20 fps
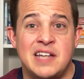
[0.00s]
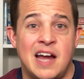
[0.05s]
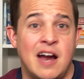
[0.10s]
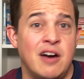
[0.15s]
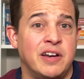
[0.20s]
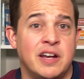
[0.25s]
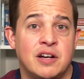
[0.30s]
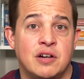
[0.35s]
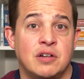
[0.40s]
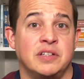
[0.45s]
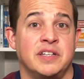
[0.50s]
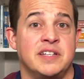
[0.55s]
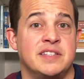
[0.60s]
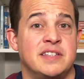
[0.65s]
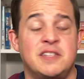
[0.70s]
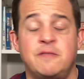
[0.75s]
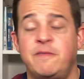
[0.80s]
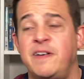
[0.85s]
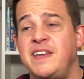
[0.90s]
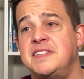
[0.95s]
tire kicker leads.
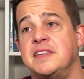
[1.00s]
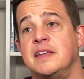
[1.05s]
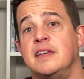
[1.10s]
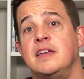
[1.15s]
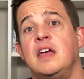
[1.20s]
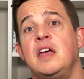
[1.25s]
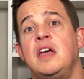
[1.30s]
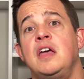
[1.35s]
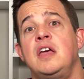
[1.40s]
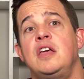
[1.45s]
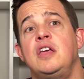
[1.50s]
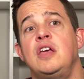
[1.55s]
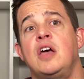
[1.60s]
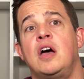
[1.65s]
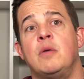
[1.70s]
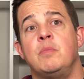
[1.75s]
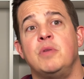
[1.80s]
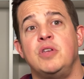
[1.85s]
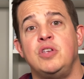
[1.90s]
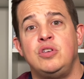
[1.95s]
Let's face it,
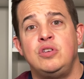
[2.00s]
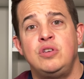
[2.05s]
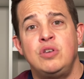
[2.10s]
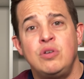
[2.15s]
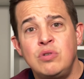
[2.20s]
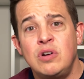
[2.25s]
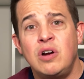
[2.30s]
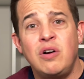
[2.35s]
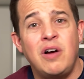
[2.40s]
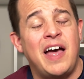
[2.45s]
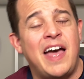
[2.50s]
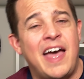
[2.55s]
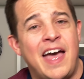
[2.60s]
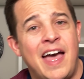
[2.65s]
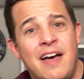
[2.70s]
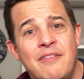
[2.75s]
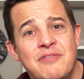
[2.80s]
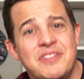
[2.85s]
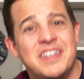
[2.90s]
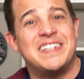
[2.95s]
you don't
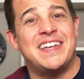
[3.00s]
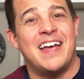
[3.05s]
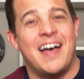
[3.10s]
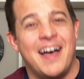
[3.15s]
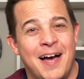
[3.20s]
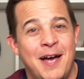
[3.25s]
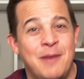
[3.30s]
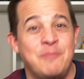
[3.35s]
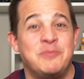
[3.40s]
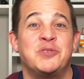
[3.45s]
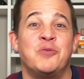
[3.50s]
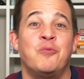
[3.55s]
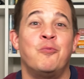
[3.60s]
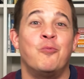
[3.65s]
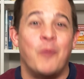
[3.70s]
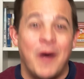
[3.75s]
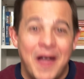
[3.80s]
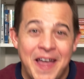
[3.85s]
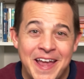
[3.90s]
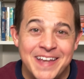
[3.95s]
have the time to
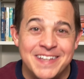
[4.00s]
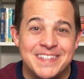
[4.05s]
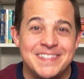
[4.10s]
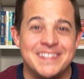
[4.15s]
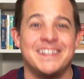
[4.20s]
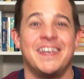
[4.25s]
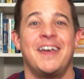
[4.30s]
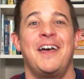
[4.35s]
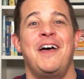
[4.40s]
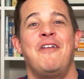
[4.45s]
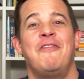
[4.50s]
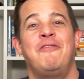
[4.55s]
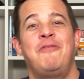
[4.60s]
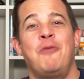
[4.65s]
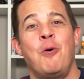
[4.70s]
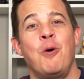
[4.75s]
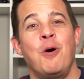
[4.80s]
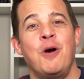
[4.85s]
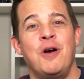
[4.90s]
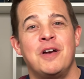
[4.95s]
waste
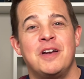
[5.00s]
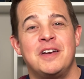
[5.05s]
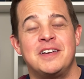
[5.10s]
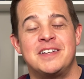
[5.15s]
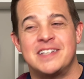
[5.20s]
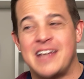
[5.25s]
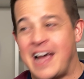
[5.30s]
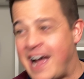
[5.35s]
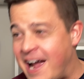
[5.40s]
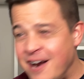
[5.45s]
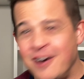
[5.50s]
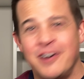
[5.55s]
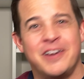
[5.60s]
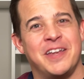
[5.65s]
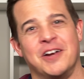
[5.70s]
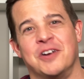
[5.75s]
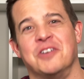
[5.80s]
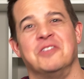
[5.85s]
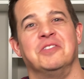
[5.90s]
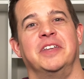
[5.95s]
for tire
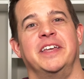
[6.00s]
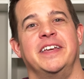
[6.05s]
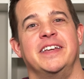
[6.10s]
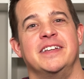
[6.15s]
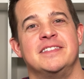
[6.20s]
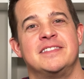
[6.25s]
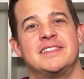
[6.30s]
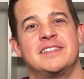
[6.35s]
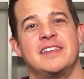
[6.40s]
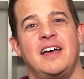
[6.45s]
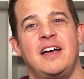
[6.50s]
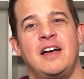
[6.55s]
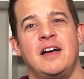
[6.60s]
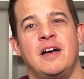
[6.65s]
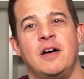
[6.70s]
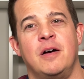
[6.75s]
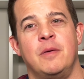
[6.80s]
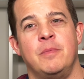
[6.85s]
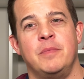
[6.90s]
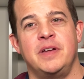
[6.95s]
kicker leads.
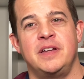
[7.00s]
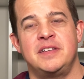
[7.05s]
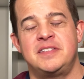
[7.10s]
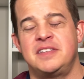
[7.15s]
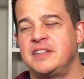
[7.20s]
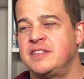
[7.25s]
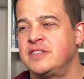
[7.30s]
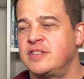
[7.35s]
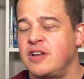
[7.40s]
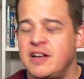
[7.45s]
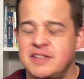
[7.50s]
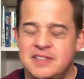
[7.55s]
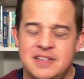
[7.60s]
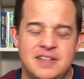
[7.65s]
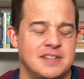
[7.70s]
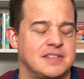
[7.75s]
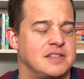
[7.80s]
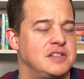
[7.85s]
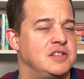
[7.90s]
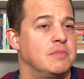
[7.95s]
It's exhausting,
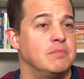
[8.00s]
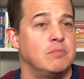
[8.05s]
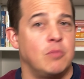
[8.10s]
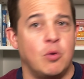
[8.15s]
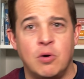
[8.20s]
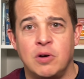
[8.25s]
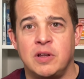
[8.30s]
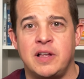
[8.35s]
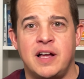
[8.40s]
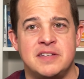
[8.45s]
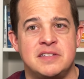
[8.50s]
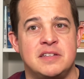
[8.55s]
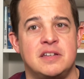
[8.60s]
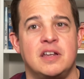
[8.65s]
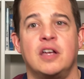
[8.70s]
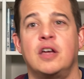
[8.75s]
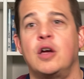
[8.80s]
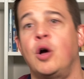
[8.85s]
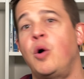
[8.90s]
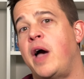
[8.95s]
it's demoralizing to
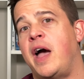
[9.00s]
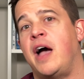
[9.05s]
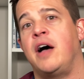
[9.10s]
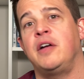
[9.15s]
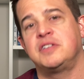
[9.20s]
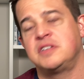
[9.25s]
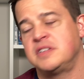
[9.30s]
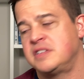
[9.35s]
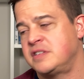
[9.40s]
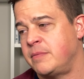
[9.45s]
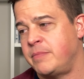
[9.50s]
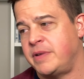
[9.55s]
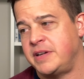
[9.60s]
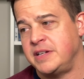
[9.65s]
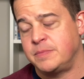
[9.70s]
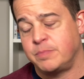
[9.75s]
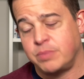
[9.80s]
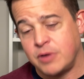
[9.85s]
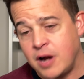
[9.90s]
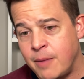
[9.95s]
go out to
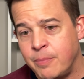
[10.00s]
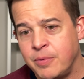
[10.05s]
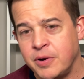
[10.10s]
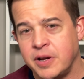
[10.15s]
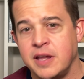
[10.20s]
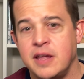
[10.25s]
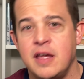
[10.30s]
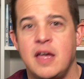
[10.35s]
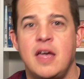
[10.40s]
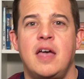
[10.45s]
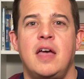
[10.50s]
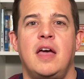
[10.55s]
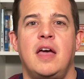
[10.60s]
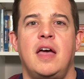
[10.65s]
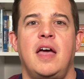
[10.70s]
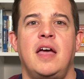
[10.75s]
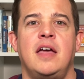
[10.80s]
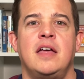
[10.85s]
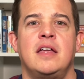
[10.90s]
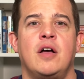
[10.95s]
somebody's property
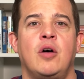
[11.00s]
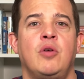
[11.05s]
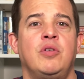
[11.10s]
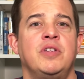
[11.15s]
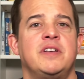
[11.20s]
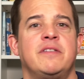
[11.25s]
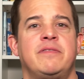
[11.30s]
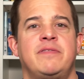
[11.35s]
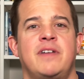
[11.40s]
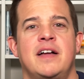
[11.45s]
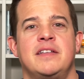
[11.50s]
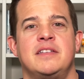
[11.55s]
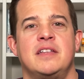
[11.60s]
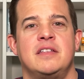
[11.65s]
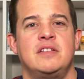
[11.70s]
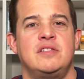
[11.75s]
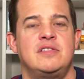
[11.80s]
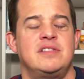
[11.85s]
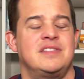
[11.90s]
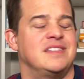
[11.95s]
and only to find that
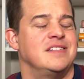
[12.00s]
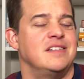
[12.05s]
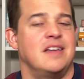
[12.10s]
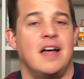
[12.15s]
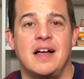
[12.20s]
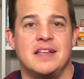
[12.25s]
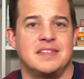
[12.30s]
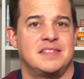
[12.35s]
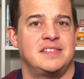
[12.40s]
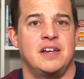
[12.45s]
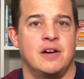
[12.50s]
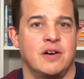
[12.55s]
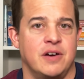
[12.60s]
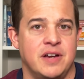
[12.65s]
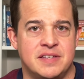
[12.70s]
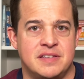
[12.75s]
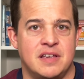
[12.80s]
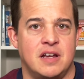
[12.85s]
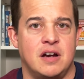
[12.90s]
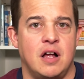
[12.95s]
they're just not
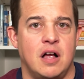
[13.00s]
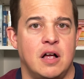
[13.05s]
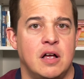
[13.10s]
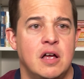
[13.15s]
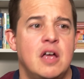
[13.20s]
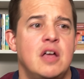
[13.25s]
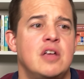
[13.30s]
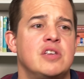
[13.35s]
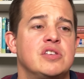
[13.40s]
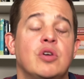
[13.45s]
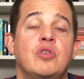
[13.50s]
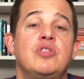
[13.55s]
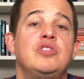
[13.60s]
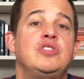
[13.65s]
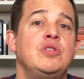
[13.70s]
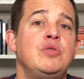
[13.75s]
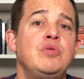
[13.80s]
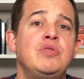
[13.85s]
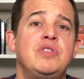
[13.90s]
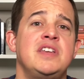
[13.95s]
serious at all. So
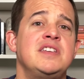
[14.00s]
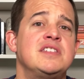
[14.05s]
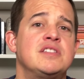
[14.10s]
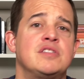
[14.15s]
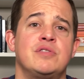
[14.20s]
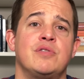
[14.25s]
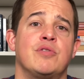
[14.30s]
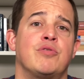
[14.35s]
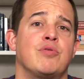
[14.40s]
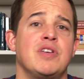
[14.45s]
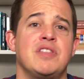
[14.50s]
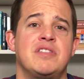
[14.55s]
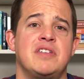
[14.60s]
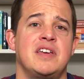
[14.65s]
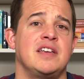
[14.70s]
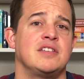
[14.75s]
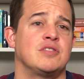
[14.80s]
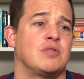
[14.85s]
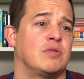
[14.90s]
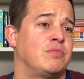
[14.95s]
do these 3
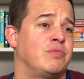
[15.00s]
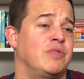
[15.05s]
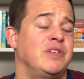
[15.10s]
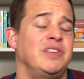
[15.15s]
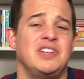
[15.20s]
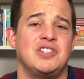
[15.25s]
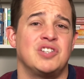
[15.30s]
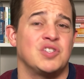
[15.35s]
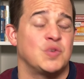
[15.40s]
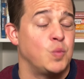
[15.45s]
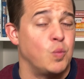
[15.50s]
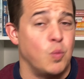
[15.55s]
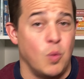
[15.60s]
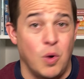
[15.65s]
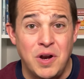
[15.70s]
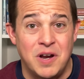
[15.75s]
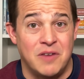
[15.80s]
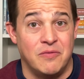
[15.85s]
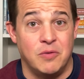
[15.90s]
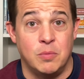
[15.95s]
things, or really just
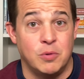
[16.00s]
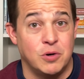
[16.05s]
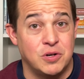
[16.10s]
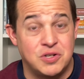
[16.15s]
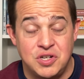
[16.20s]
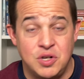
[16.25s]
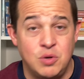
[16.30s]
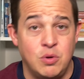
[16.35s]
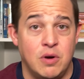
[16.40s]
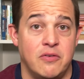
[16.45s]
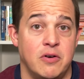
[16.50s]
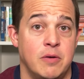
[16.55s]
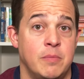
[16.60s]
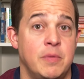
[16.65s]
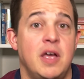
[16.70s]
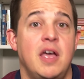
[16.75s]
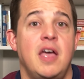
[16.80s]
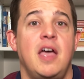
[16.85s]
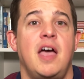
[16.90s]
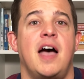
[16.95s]
one of them or 2 of them,
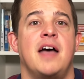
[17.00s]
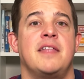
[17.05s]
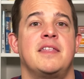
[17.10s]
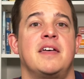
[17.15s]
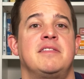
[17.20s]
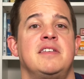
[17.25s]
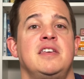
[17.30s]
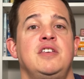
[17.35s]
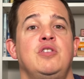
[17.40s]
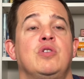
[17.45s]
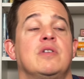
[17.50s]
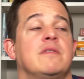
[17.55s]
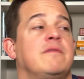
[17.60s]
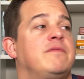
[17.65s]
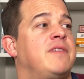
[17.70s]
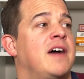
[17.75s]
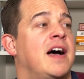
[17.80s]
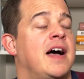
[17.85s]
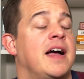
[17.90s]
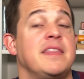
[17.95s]
and I think you can
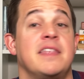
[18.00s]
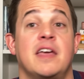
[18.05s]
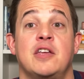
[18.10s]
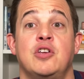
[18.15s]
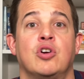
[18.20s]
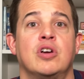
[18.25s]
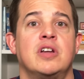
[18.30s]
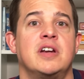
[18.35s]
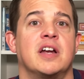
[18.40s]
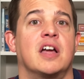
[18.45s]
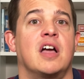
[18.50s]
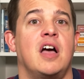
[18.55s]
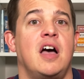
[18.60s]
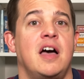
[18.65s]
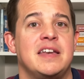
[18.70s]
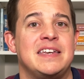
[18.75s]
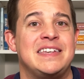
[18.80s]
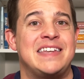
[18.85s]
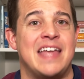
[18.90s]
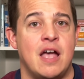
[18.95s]
find that you're going to
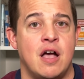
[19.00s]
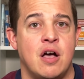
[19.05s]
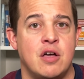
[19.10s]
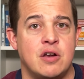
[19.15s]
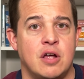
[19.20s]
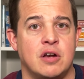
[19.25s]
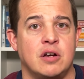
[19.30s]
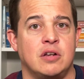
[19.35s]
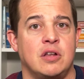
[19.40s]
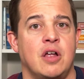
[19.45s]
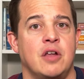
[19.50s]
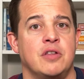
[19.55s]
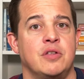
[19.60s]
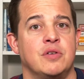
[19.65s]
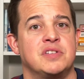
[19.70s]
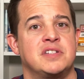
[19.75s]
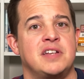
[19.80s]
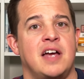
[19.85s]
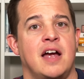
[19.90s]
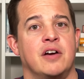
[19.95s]
cut down on a lot of
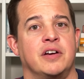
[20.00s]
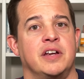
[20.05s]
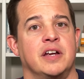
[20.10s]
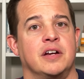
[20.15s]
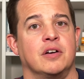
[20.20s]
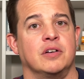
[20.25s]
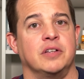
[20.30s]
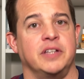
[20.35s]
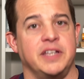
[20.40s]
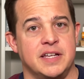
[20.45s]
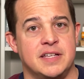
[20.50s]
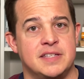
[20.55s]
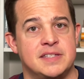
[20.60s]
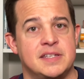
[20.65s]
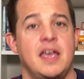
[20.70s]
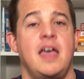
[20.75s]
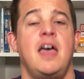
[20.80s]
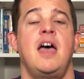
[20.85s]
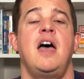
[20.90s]
those tire kicker leads.